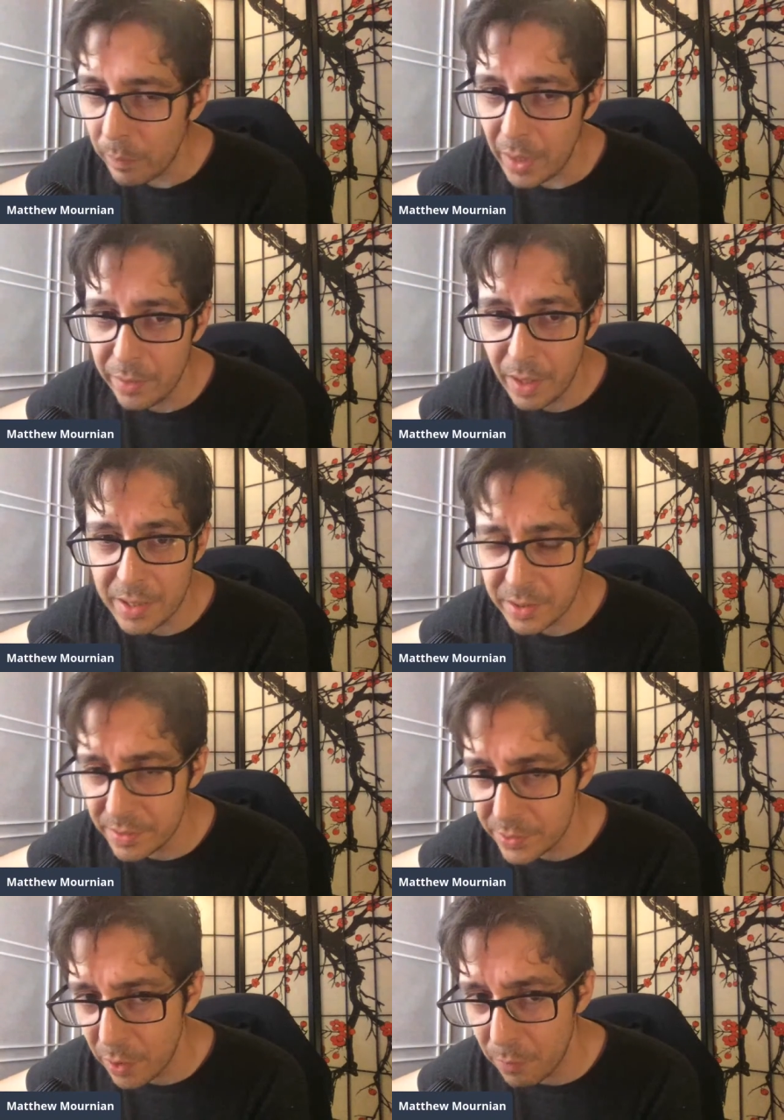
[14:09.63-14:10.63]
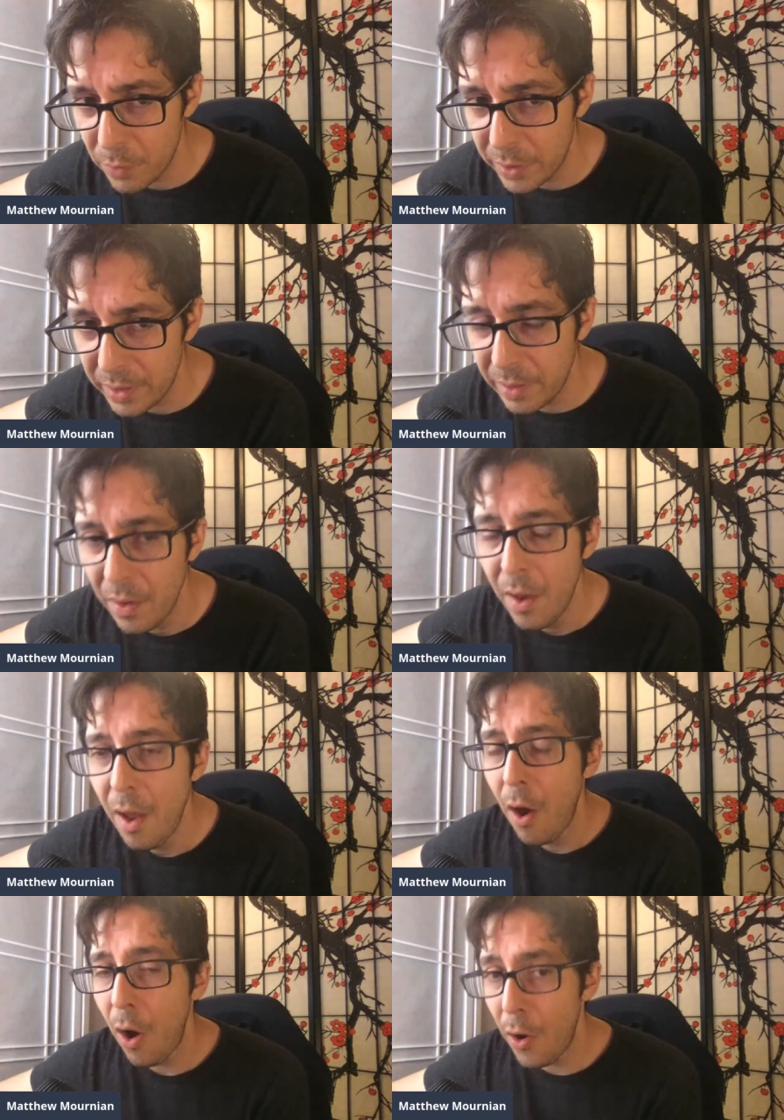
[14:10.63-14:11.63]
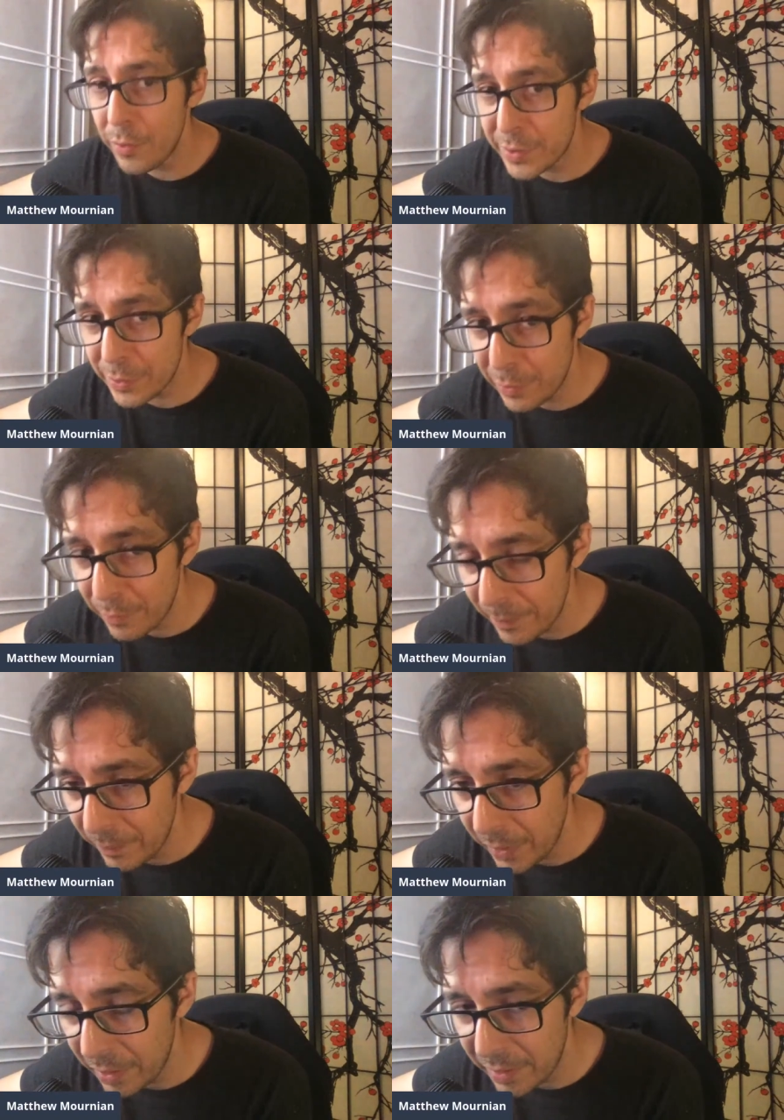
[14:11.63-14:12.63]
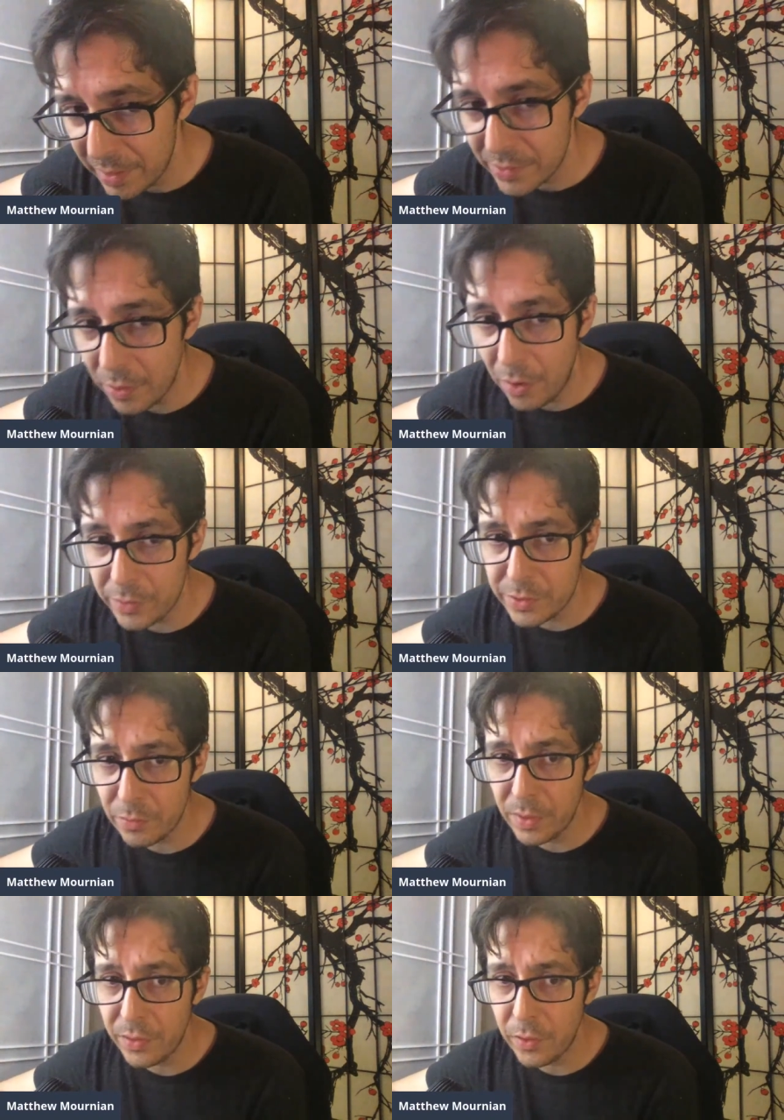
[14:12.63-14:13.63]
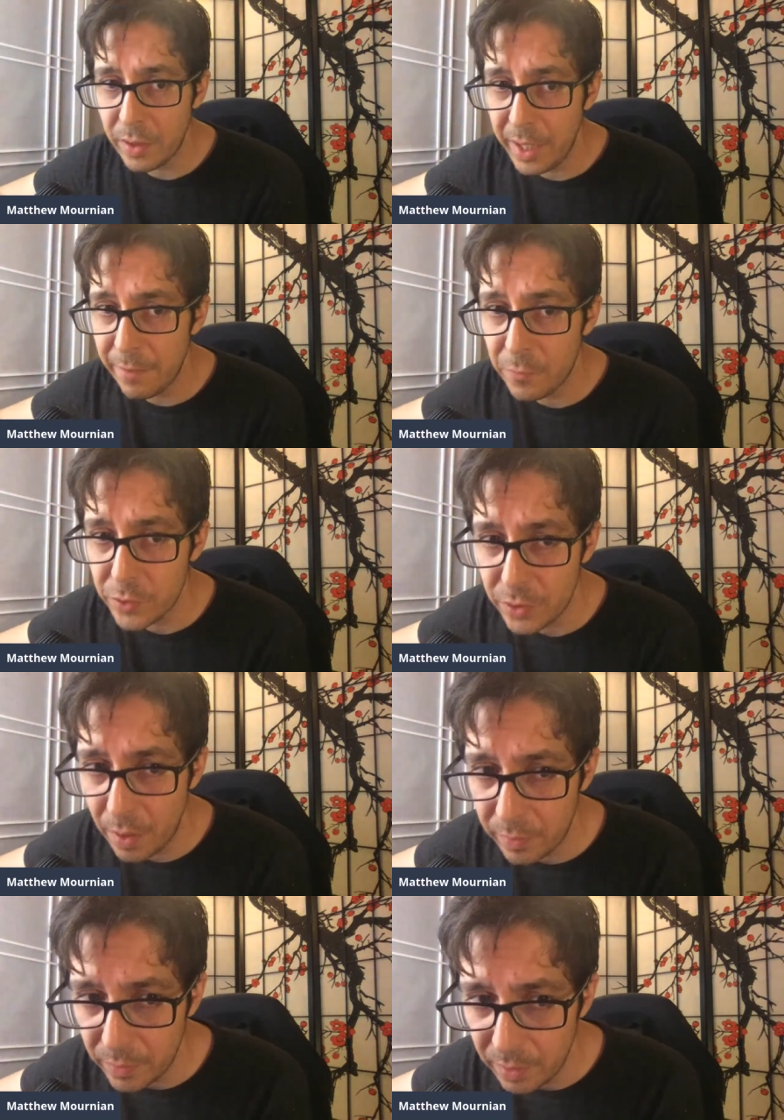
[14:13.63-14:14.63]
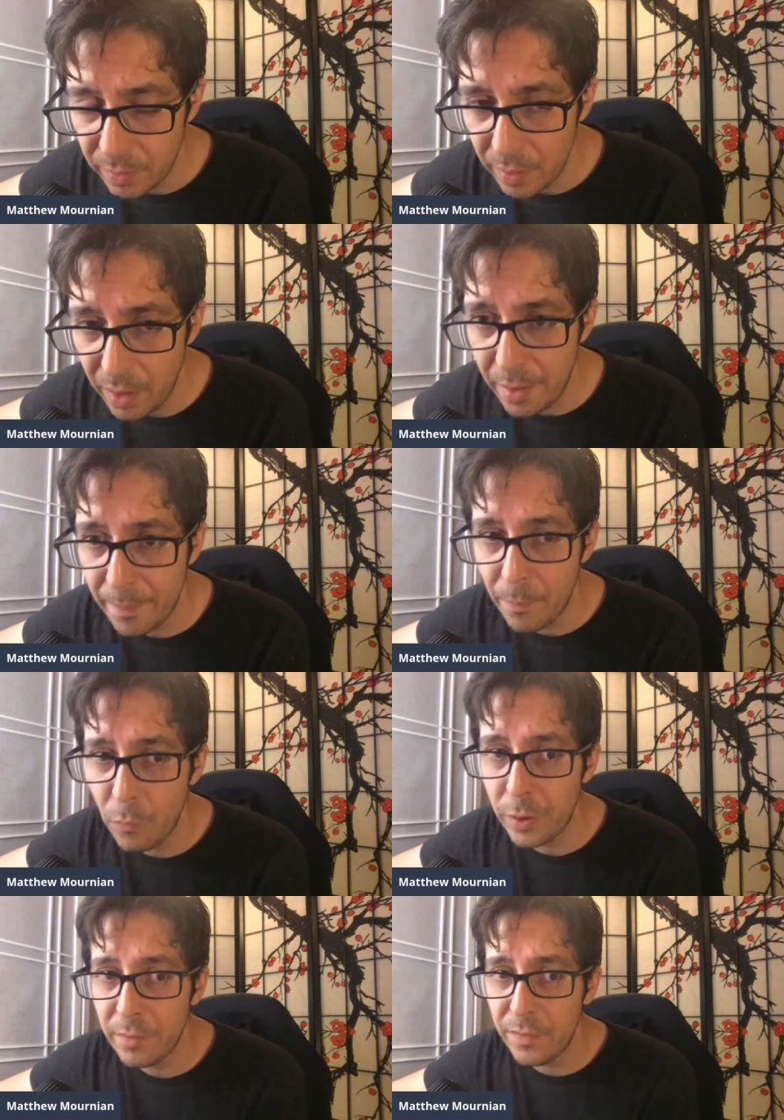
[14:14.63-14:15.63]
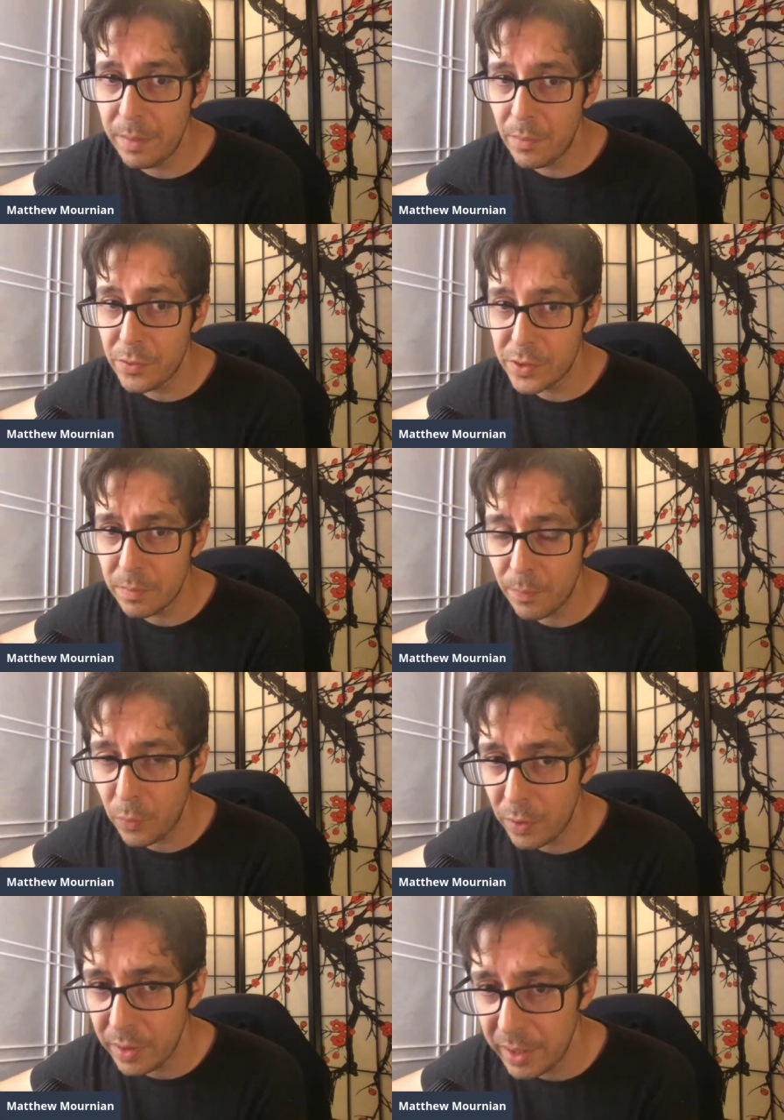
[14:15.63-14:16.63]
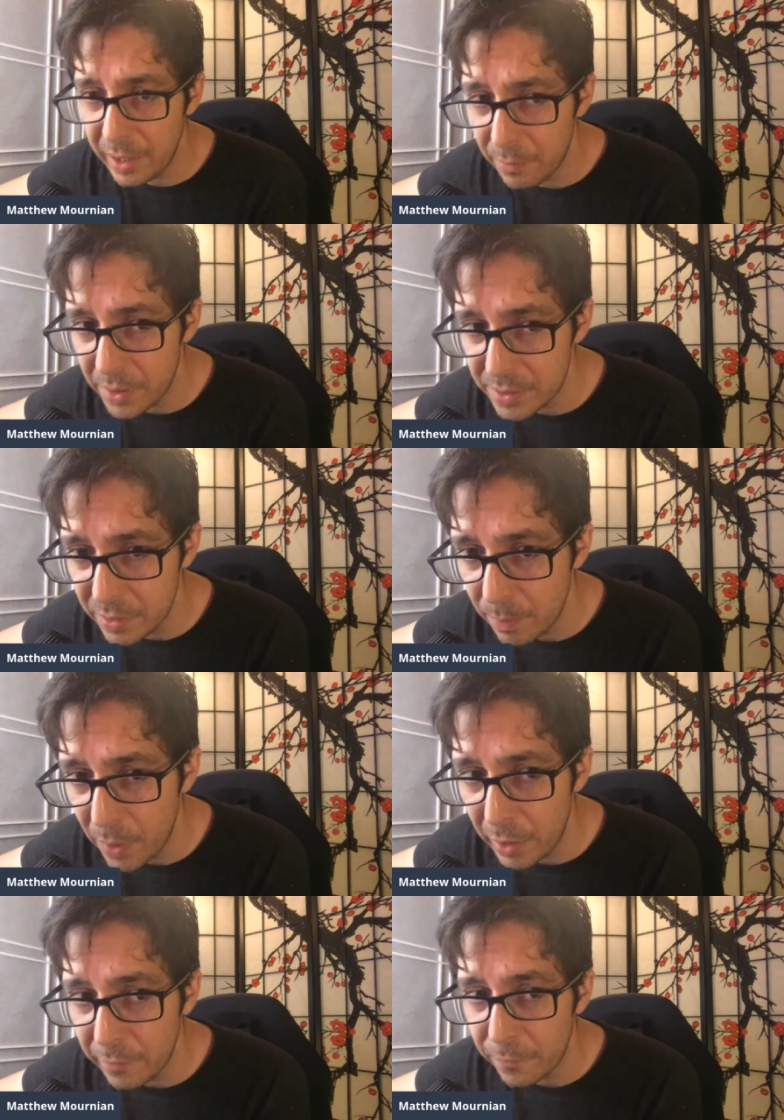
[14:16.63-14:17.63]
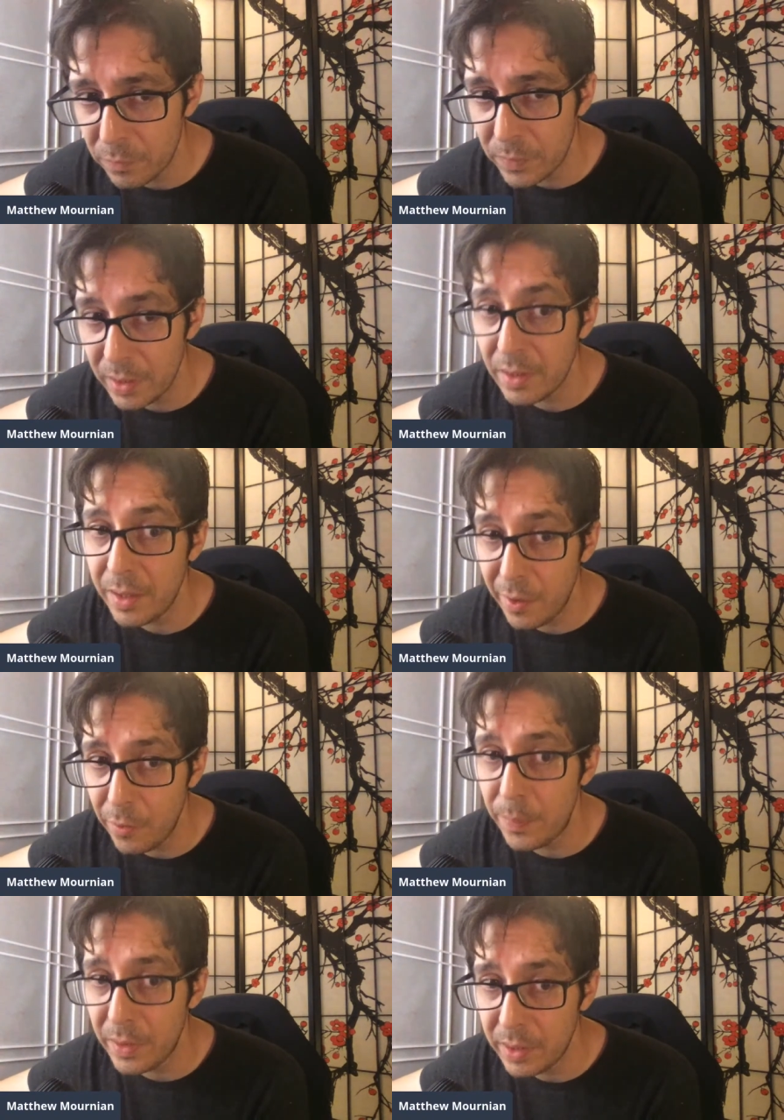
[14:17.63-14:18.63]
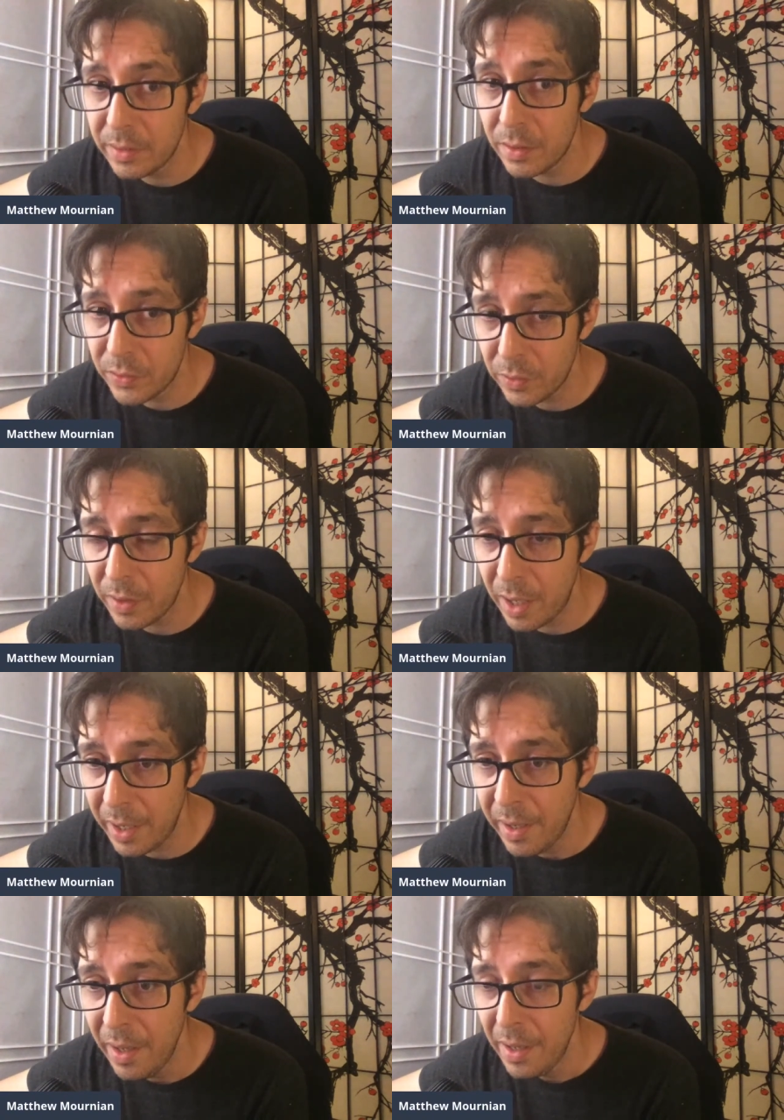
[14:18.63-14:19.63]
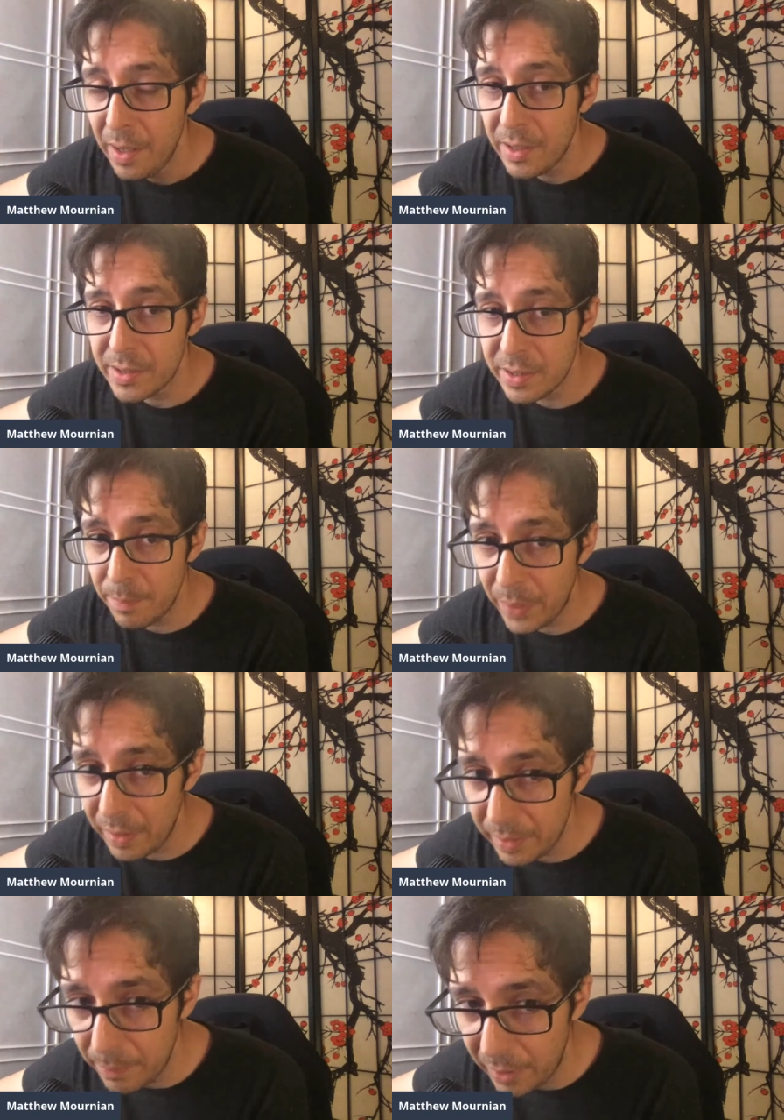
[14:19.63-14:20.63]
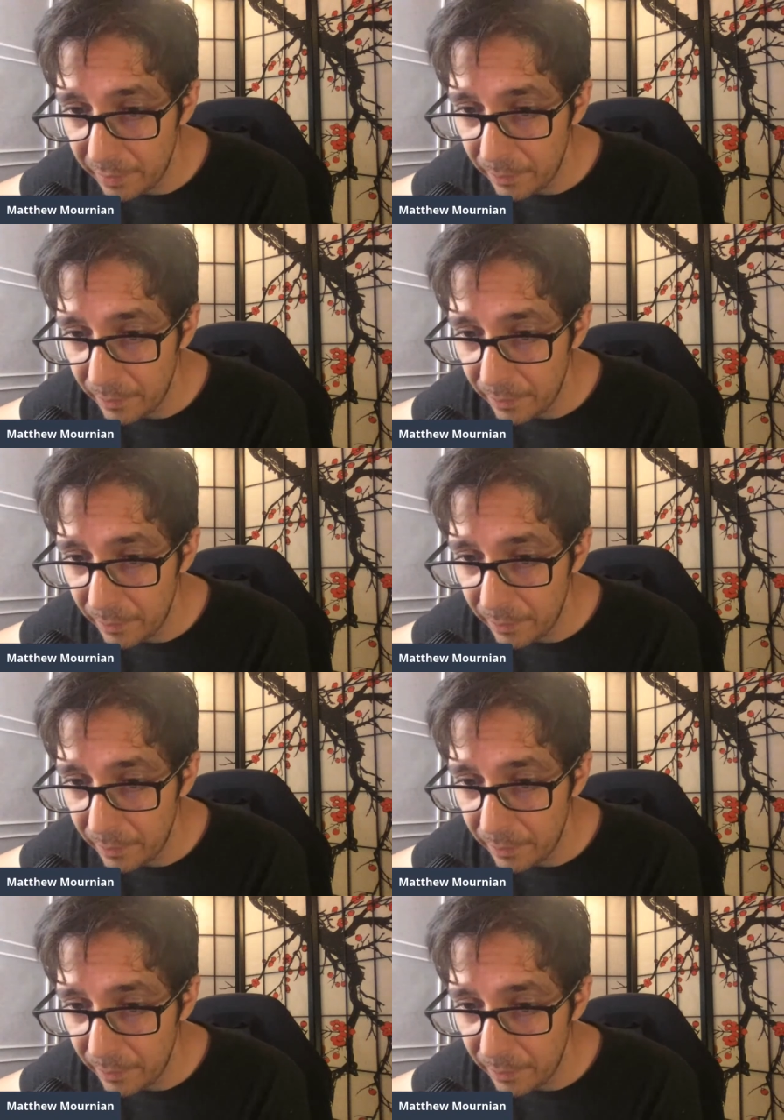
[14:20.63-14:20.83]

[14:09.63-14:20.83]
you guys can start working also, get this, also with your navel chakra. One of the most important gateways in the body for really opening the third eye is the belly button,